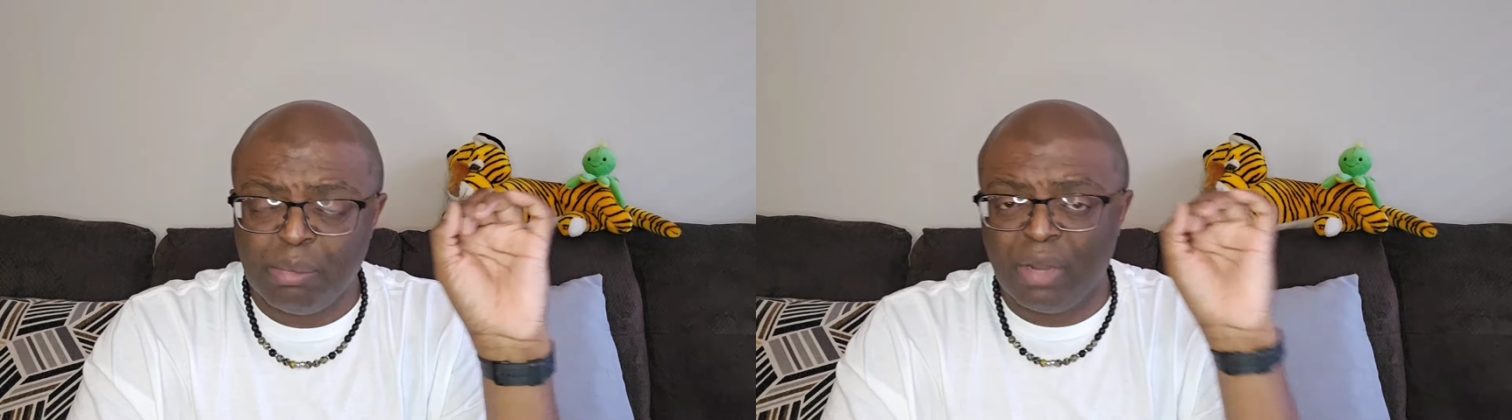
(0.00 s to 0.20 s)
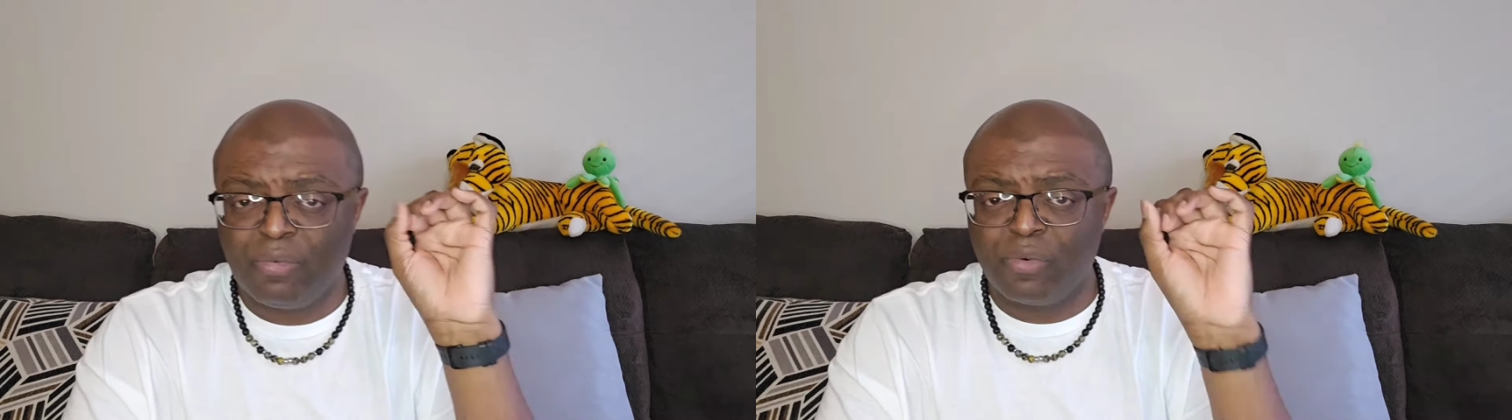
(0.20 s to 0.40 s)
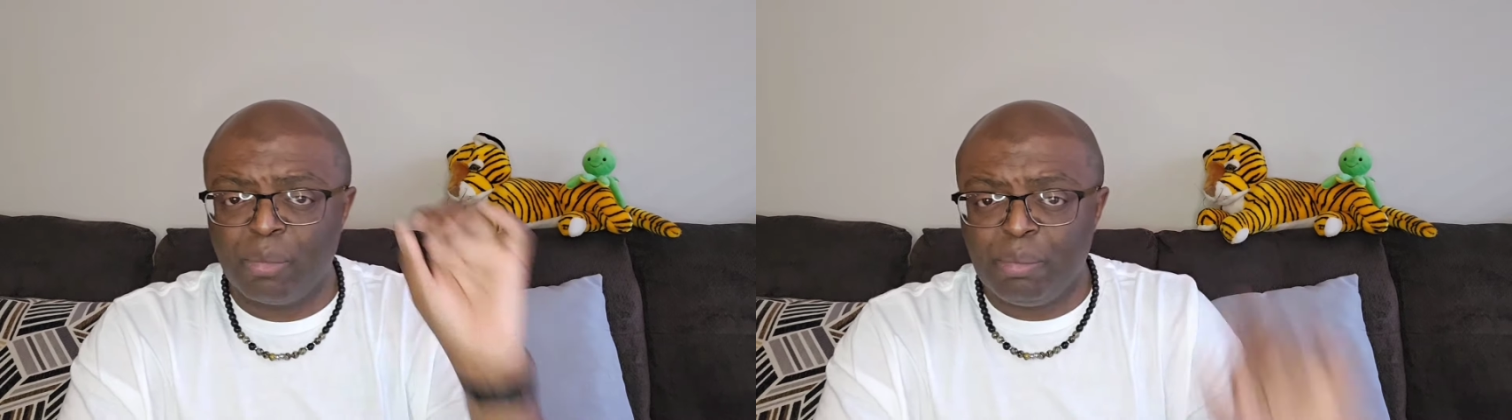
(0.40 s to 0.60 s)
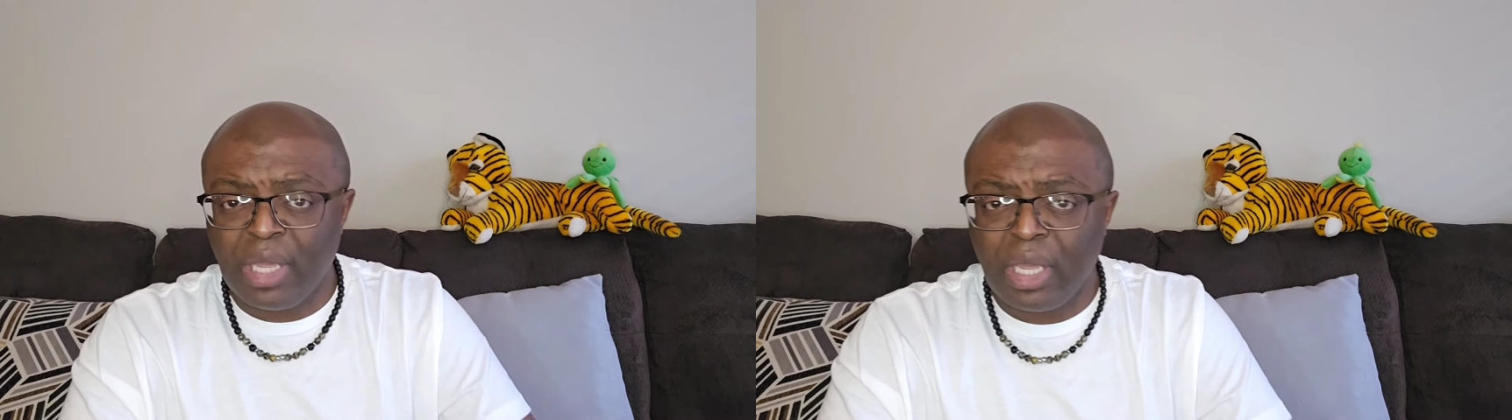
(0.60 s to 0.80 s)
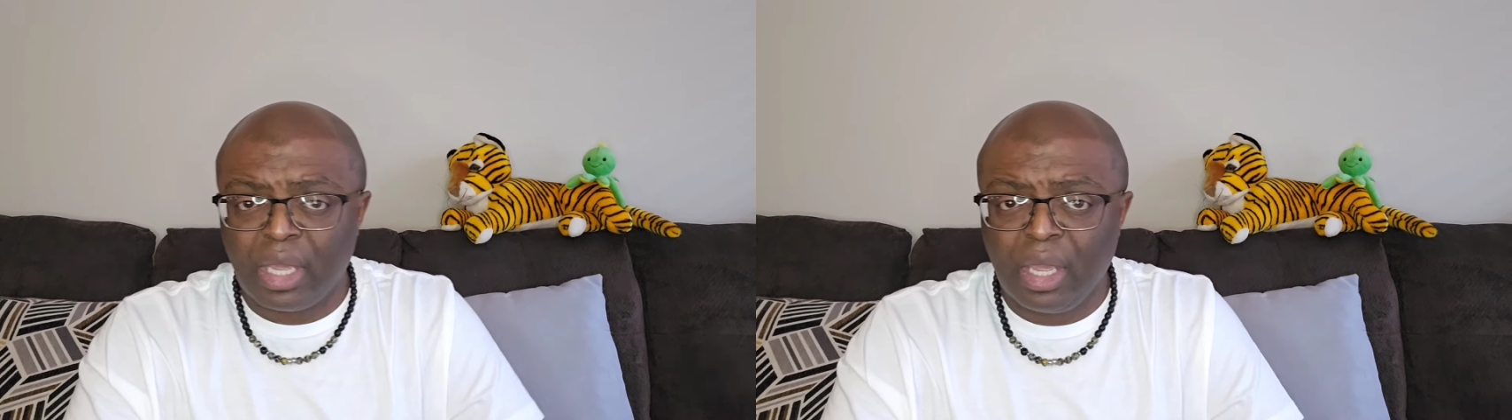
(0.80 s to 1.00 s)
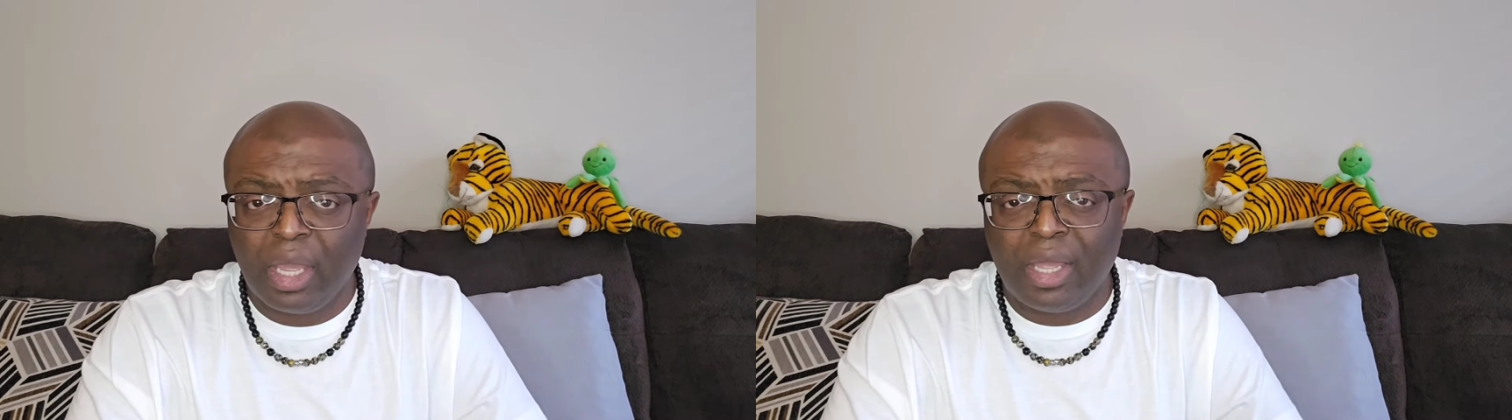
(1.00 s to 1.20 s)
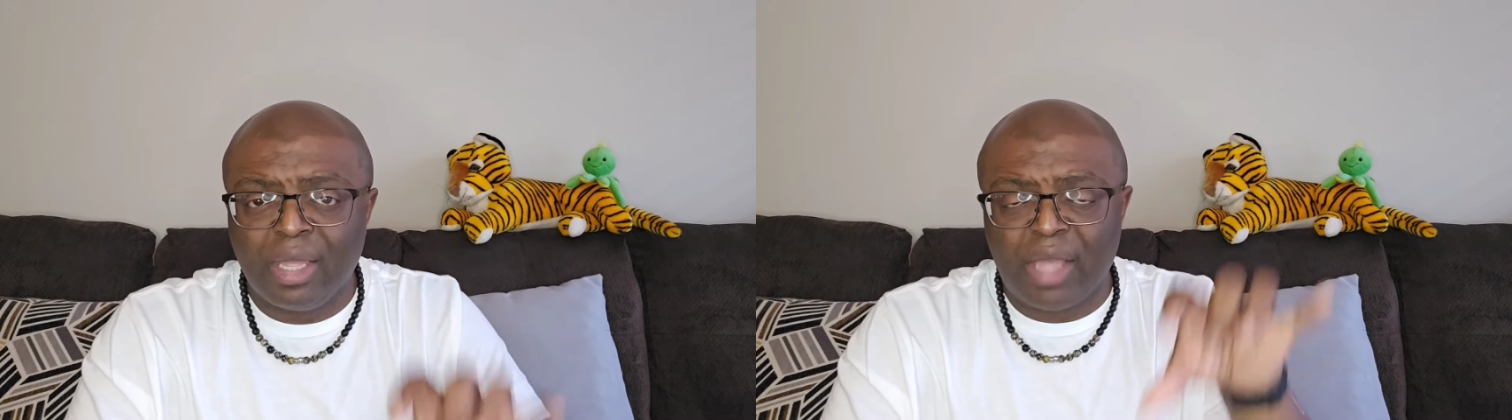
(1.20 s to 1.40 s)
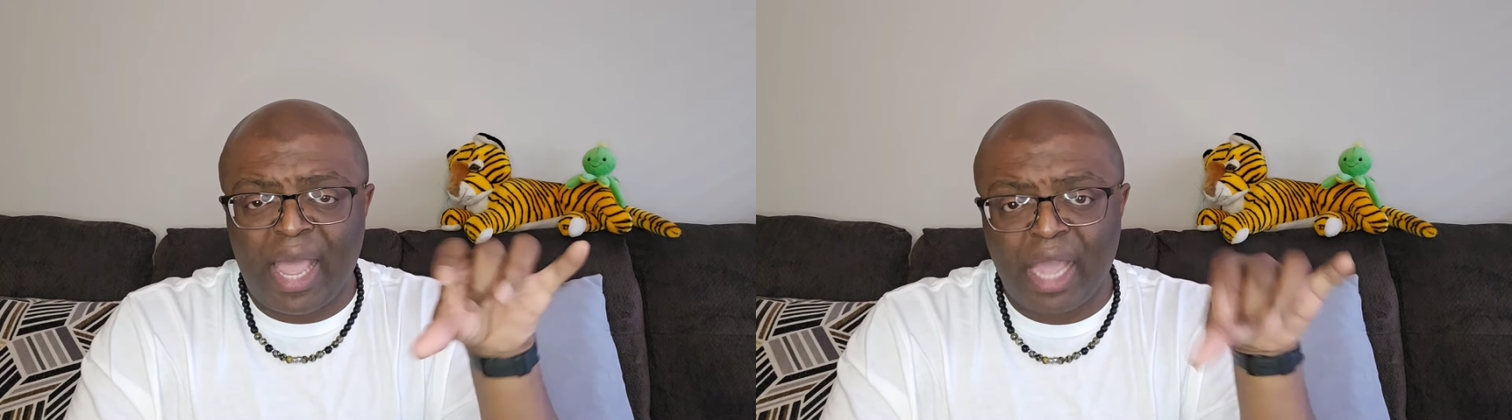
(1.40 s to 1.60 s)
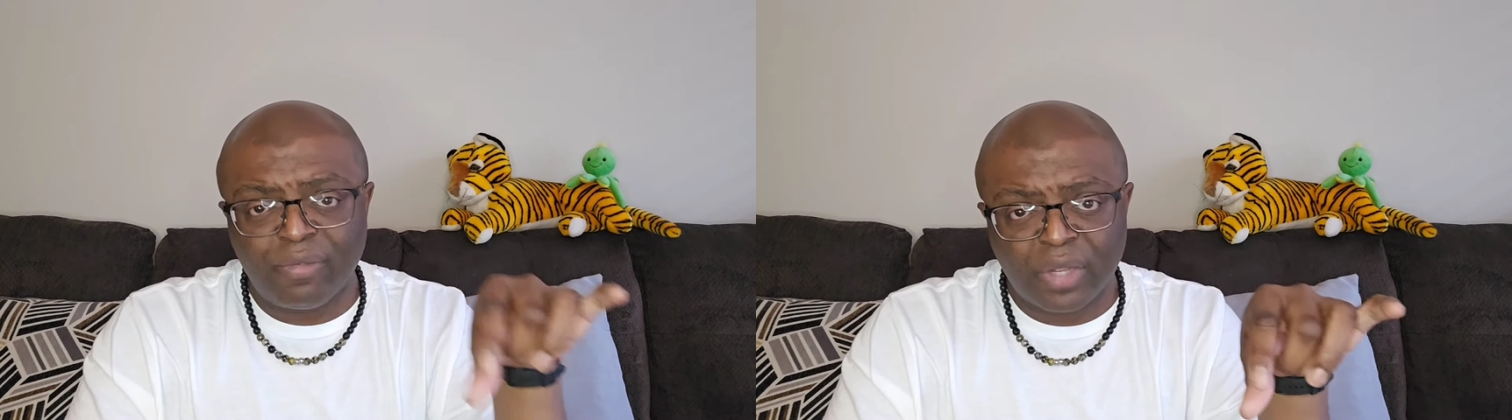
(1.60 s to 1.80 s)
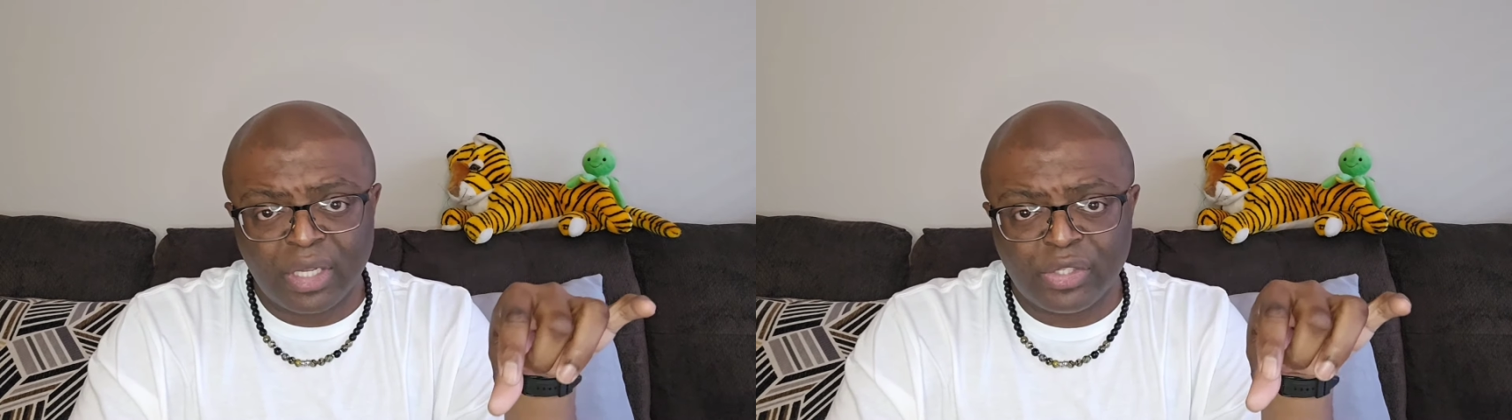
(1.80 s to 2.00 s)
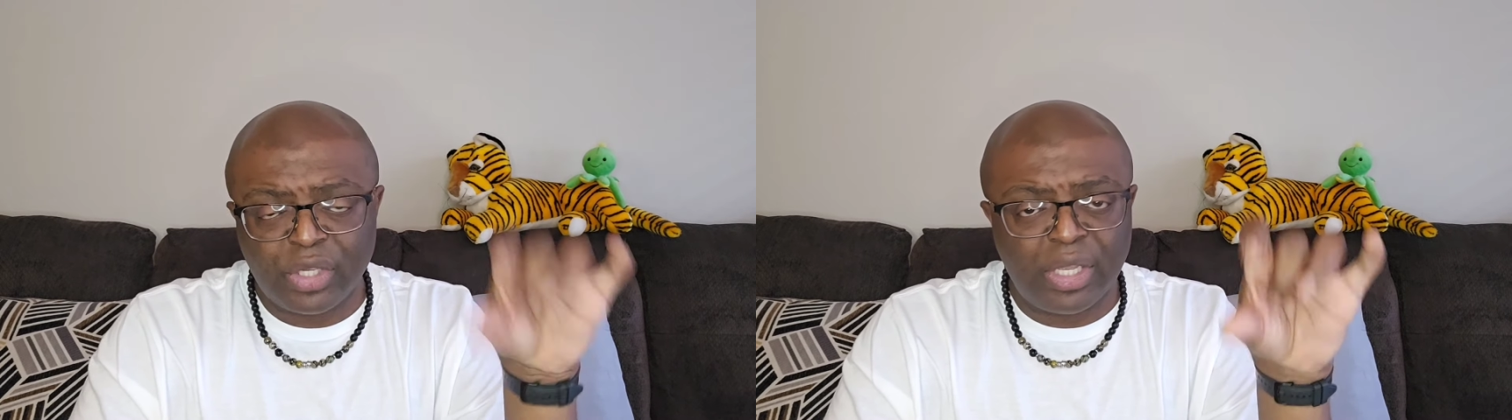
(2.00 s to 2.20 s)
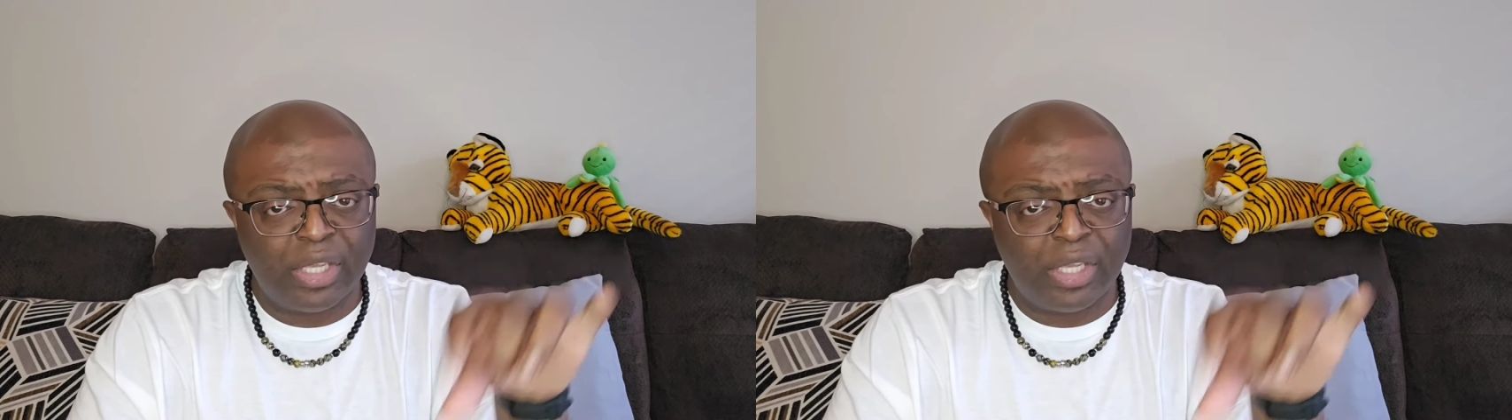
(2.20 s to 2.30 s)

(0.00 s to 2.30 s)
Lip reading: But for me, advocacy